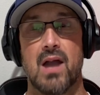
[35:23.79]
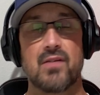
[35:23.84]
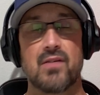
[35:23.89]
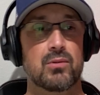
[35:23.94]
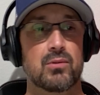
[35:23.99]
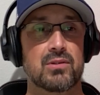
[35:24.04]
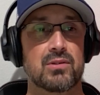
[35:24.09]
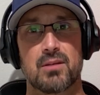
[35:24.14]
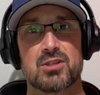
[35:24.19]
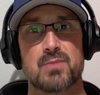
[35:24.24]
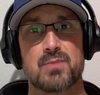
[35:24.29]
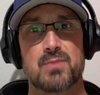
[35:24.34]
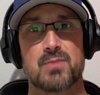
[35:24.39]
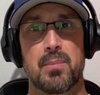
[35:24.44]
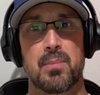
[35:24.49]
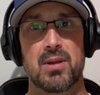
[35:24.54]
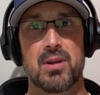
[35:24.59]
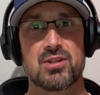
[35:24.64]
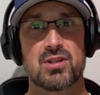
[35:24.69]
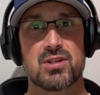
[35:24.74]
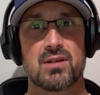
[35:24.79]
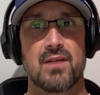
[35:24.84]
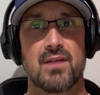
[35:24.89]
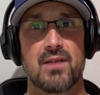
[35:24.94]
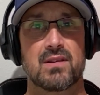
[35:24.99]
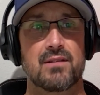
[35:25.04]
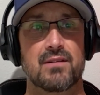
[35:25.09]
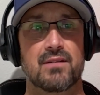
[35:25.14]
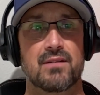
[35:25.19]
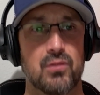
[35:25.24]
I haven't talked much about
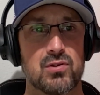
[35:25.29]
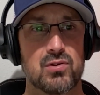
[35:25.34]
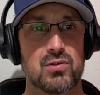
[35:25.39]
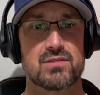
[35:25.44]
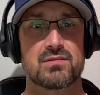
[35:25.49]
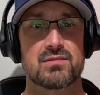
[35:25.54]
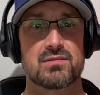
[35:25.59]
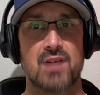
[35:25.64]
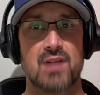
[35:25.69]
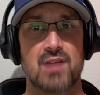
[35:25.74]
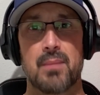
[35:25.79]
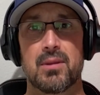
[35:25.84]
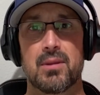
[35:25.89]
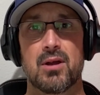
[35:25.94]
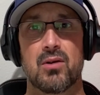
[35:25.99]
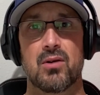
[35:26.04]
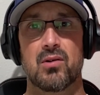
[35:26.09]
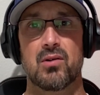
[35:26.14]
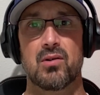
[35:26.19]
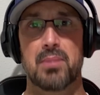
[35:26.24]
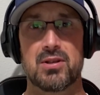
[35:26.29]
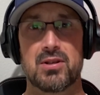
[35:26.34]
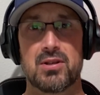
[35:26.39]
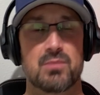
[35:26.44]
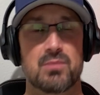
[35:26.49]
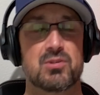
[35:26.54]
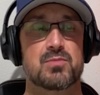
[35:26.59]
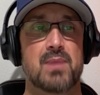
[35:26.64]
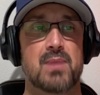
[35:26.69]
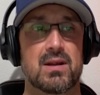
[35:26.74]
pitching. I think the first domino in
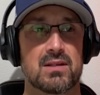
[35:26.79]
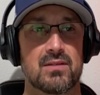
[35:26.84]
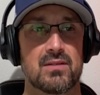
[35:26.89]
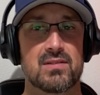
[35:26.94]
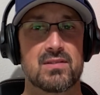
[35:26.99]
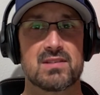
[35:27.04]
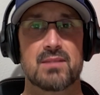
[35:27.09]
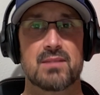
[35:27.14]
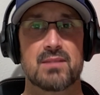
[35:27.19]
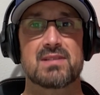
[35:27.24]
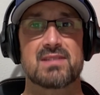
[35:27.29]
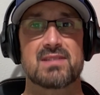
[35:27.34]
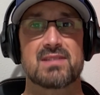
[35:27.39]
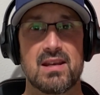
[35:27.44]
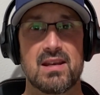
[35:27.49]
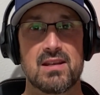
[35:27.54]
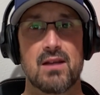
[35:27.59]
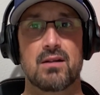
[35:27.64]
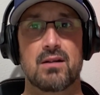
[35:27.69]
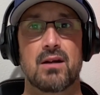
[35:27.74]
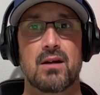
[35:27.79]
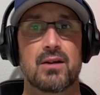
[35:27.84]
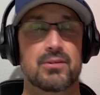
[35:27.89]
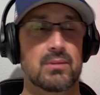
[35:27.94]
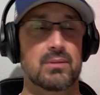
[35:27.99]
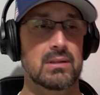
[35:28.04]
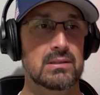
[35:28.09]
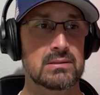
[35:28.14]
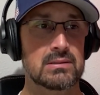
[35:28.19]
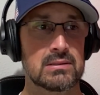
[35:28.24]
pitching perspective is going to be Sandy
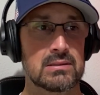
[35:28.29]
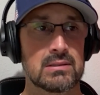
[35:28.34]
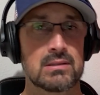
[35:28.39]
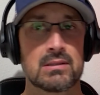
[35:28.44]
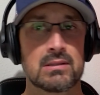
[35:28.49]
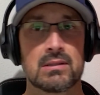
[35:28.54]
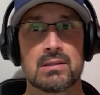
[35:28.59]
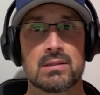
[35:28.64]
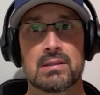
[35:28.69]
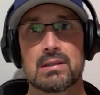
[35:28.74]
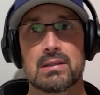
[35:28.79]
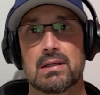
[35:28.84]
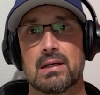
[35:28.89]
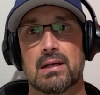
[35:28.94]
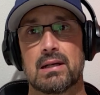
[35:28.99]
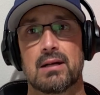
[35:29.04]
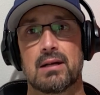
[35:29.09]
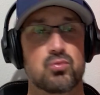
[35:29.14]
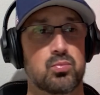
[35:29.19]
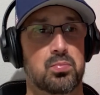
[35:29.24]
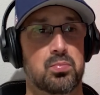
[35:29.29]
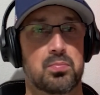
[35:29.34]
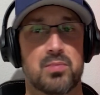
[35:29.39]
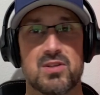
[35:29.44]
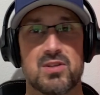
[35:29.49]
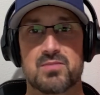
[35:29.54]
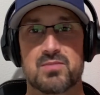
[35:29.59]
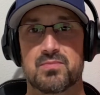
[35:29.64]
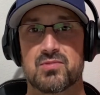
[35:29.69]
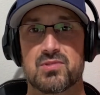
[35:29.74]
Alcantara.
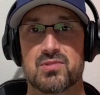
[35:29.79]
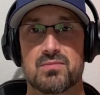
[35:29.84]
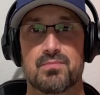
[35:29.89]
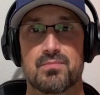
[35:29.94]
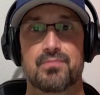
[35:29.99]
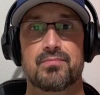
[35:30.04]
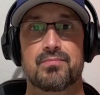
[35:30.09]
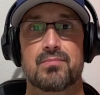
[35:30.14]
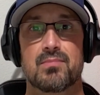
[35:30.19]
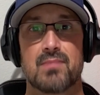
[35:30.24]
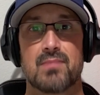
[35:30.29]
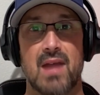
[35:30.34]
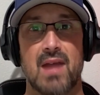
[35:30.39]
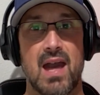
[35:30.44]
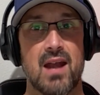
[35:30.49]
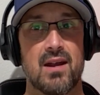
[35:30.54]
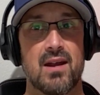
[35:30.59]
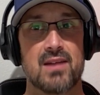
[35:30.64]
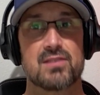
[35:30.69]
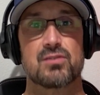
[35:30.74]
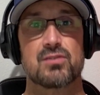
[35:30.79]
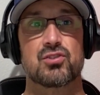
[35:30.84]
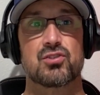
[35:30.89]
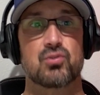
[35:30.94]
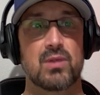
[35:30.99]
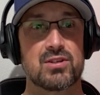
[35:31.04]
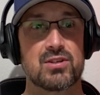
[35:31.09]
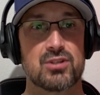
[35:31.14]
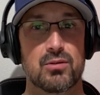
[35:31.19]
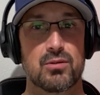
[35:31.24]
Had a nice
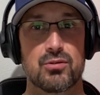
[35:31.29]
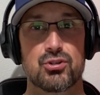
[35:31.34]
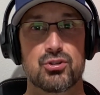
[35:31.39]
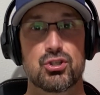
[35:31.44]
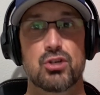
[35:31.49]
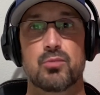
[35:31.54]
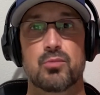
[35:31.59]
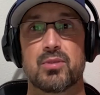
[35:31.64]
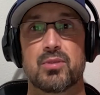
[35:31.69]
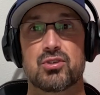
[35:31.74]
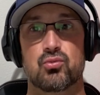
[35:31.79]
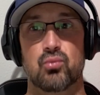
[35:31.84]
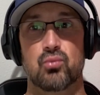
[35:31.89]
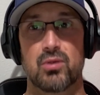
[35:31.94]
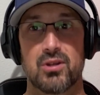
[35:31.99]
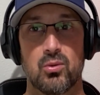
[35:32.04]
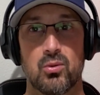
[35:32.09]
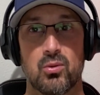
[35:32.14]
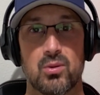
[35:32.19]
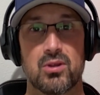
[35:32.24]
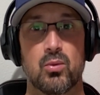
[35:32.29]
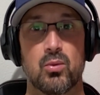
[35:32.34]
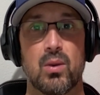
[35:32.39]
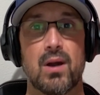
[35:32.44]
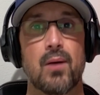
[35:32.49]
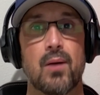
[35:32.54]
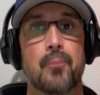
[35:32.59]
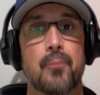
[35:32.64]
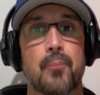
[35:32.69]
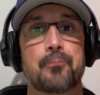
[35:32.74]
little stretch there in June, pitched really,
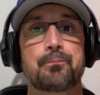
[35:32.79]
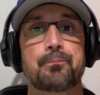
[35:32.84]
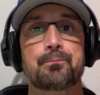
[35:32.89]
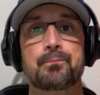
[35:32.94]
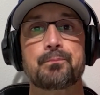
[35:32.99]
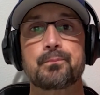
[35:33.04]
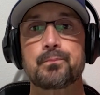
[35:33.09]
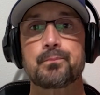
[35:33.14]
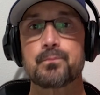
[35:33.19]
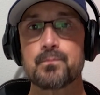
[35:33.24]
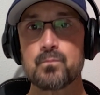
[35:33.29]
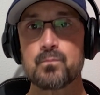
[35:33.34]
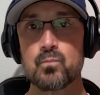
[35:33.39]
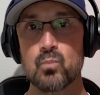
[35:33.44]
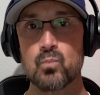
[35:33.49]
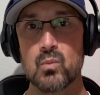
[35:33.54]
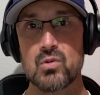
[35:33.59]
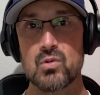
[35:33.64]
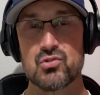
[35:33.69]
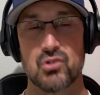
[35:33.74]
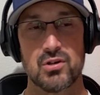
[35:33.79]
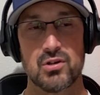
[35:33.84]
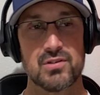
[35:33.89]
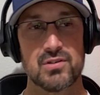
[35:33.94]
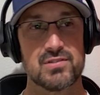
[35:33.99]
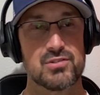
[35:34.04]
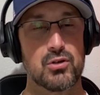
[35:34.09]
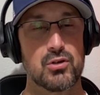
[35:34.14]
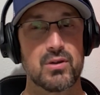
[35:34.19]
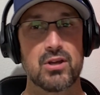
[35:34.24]
really well.
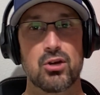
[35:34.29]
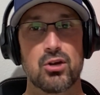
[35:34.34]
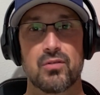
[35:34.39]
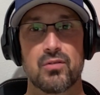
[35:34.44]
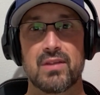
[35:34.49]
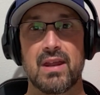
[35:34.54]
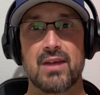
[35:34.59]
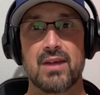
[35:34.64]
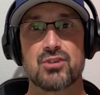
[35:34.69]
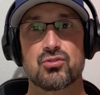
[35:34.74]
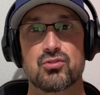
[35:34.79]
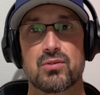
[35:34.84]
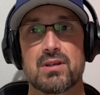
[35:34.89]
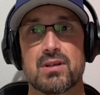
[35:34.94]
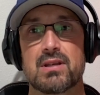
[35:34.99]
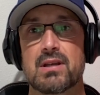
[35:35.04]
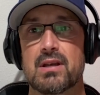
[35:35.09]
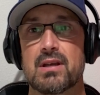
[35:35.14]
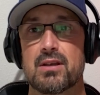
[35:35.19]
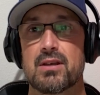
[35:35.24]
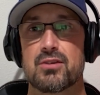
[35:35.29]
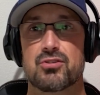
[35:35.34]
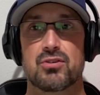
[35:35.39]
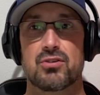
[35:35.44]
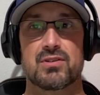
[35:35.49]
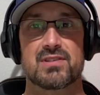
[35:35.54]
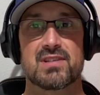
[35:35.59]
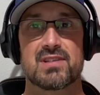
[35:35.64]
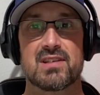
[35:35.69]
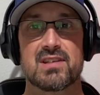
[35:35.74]
Still getting over that injury.
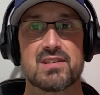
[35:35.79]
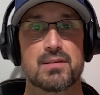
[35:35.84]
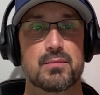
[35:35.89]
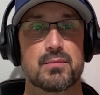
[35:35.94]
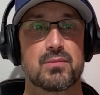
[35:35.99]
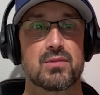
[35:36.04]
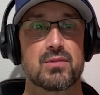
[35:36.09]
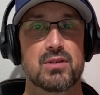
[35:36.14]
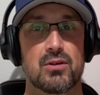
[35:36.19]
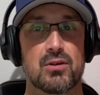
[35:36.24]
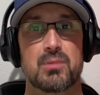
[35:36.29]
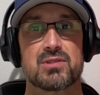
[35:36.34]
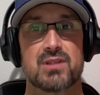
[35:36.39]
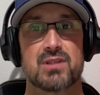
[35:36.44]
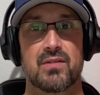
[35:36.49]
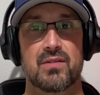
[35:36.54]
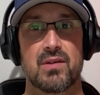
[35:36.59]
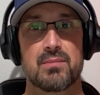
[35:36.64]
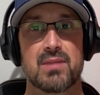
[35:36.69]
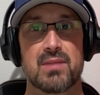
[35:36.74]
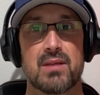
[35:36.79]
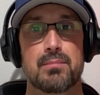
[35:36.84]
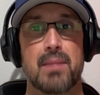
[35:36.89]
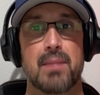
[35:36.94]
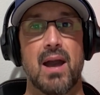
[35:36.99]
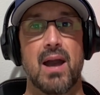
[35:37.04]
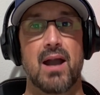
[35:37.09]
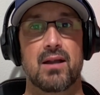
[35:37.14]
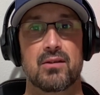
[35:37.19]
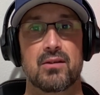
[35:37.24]
Starting to see some glimmers of him
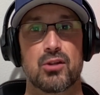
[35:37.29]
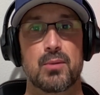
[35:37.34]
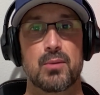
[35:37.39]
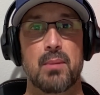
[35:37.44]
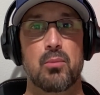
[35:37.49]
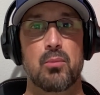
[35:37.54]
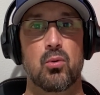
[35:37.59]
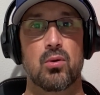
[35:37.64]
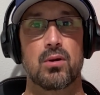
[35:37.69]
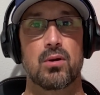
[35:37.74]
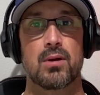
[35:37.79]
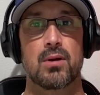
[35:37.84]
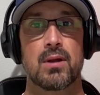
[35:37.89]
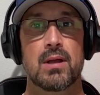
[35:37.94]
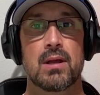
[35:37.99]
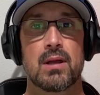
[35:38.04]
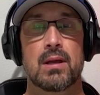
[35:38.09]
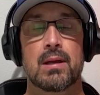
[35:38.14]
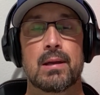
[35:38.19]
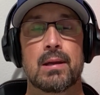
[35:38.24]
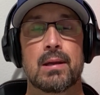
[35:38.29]
being back a little bit more.